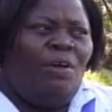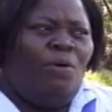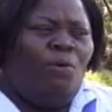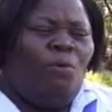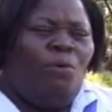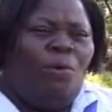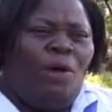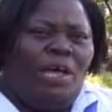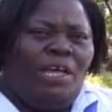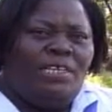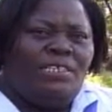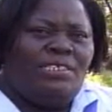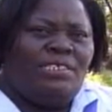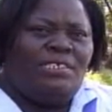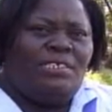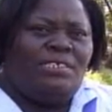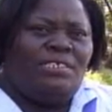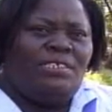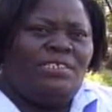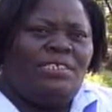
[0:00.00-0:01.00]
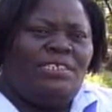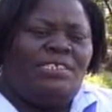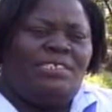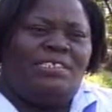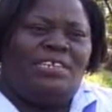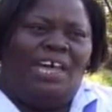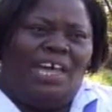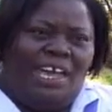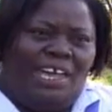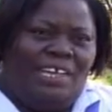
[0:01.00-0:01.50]
was
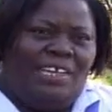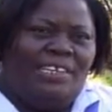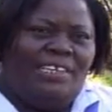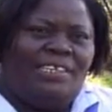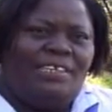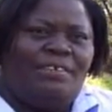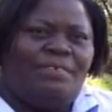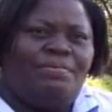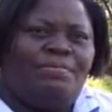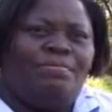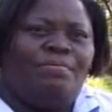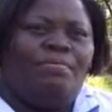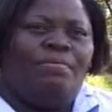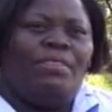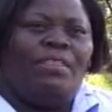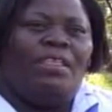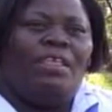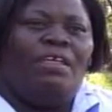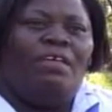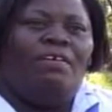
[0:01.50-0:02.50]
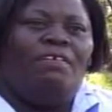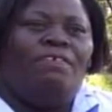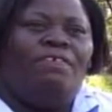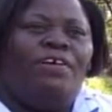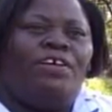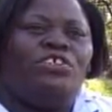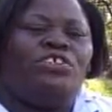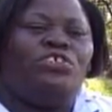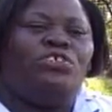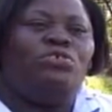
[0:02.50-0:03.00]
designed
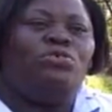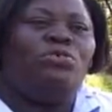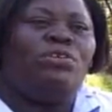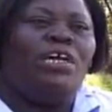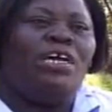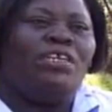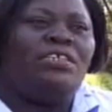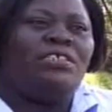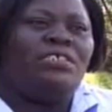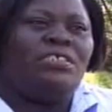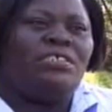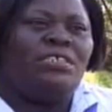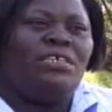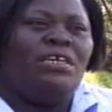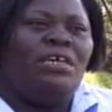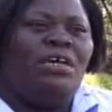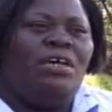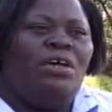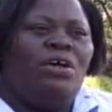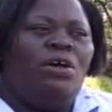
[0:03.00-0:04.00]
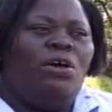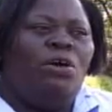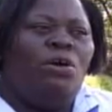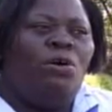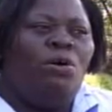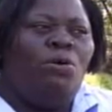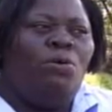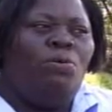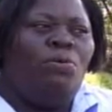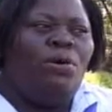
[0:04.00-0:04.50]
for students
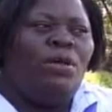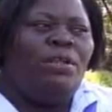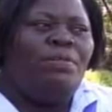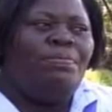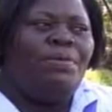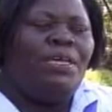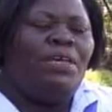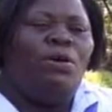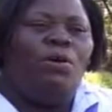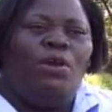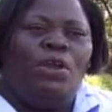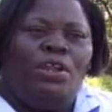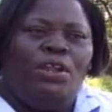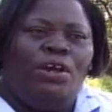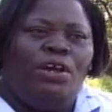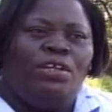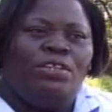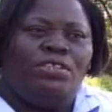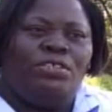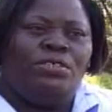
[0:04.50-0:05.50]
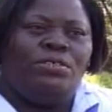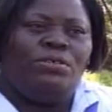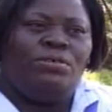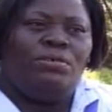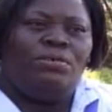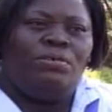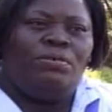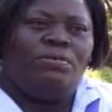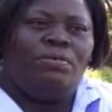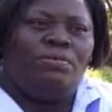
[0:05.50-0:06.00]
who would be going on
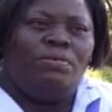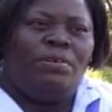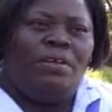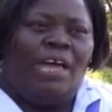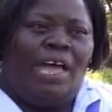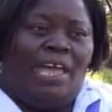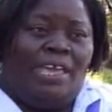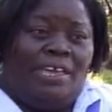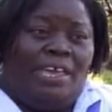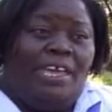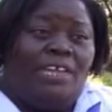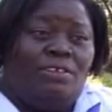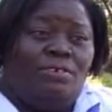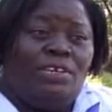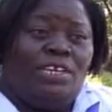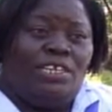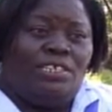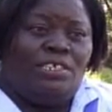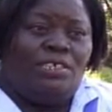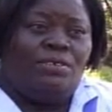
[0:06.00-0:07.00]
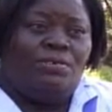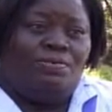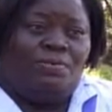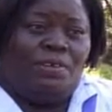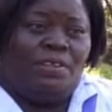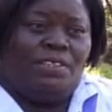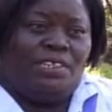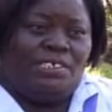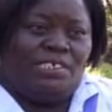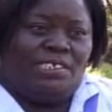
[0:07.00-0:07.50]
to higher education, to
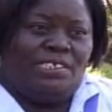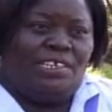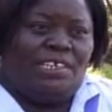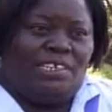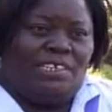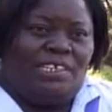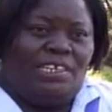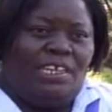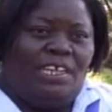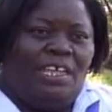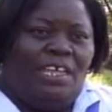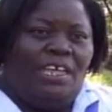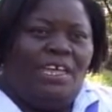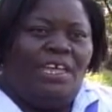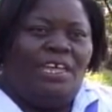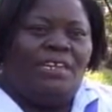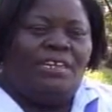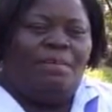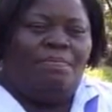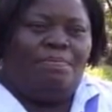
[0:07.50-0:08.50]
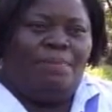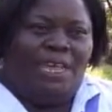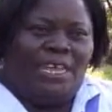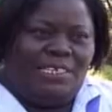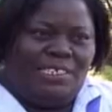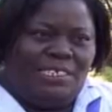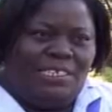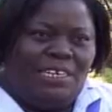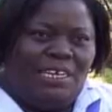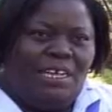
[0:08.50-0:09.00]
further study. The
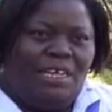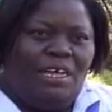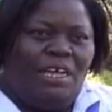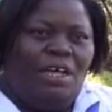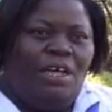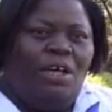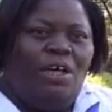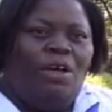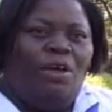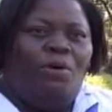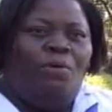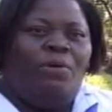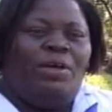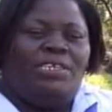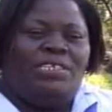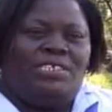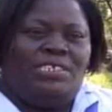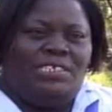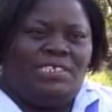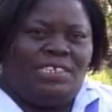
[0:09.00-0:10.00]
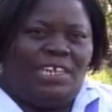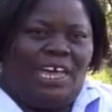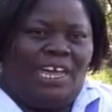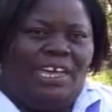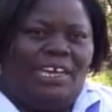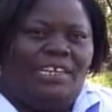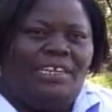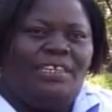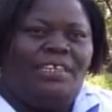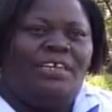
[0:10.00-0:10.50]
basic was
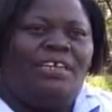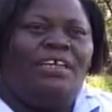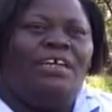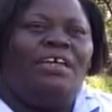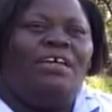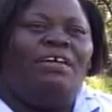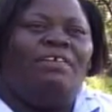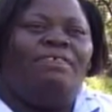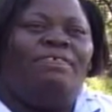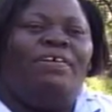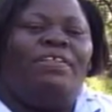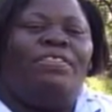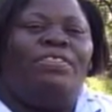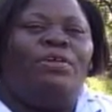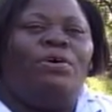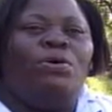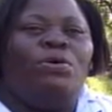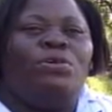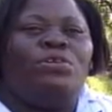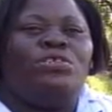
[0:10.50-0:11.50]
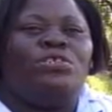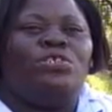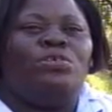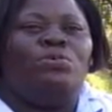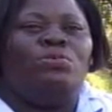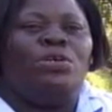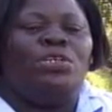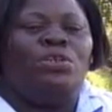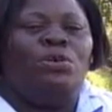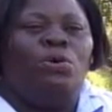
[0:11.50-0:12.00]
designed for those
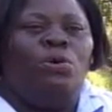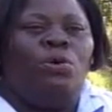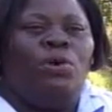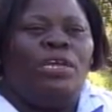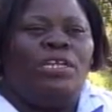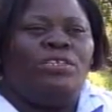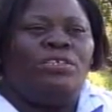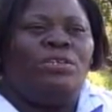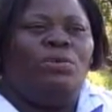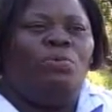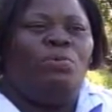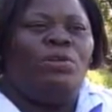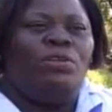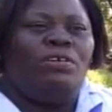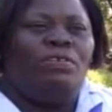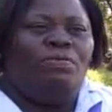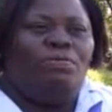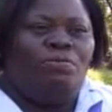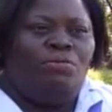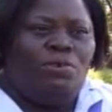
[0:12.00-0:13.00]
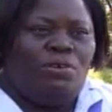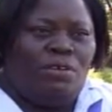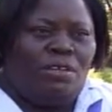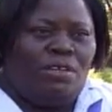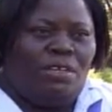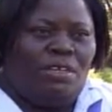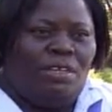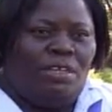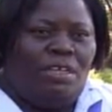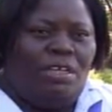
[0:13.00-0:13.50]
who would go into the world of work.